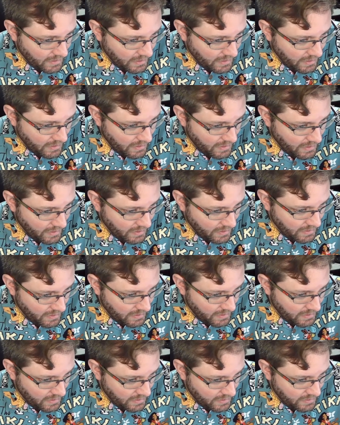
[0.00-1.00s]

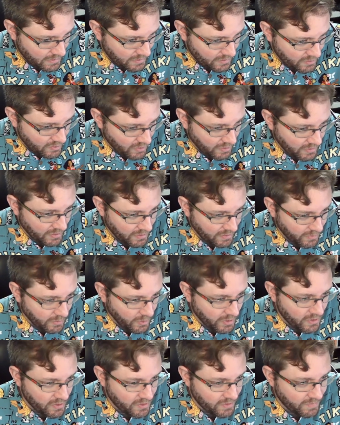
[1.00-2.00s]
Snort alert. Oh,
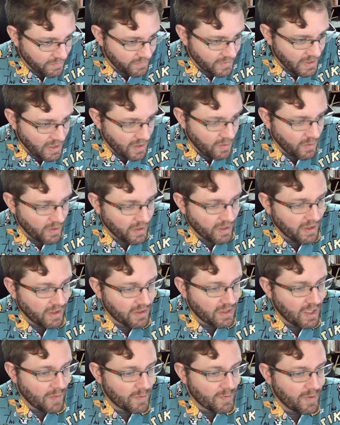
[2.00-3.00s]
Houston. Regarding
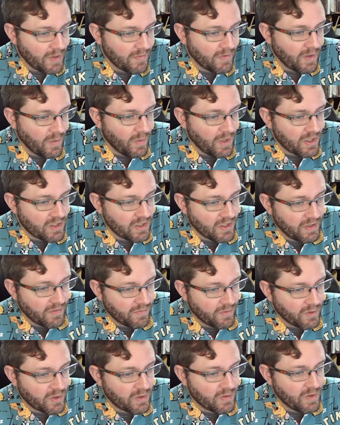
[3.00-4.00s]
Thomas Pettifer, I watched the
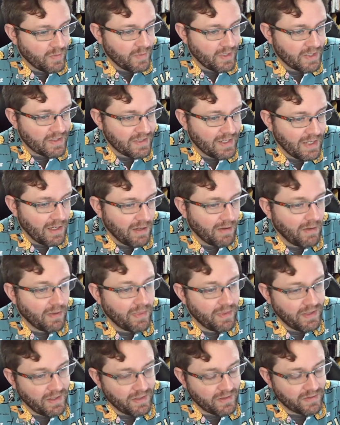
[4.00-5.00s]
first 3 minutes now.
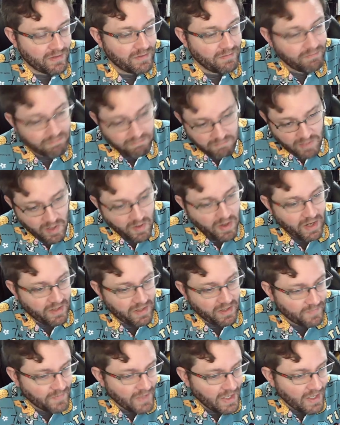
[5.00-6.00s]
Thanks. All
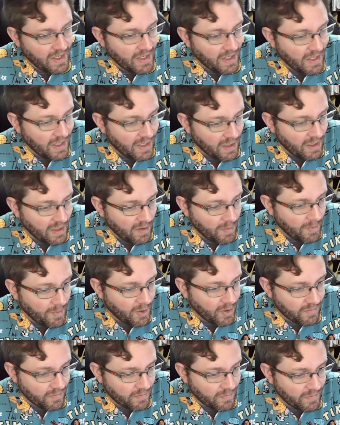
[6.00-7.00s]
right. Robert
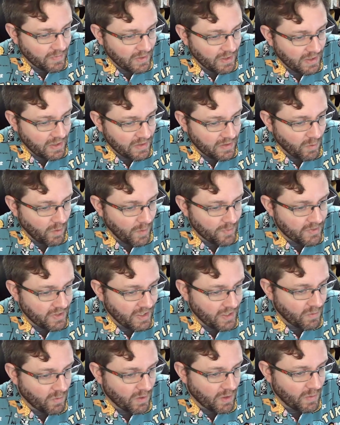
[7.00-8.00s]
Hurt, is there a
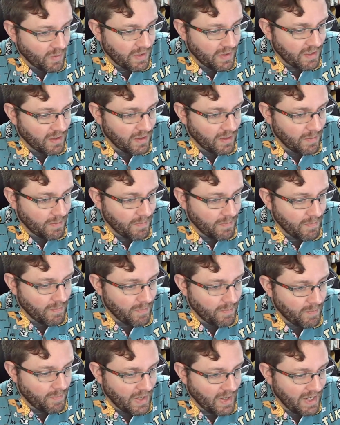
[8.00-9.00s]
website where we can
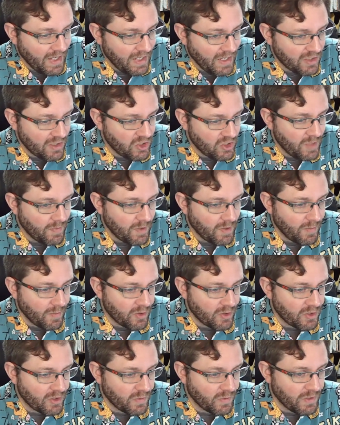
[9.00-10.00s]
buy a cheap
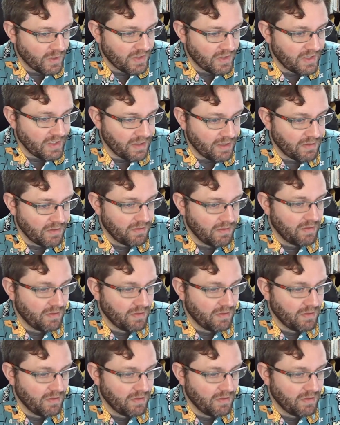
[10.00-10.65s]
commercial real estate?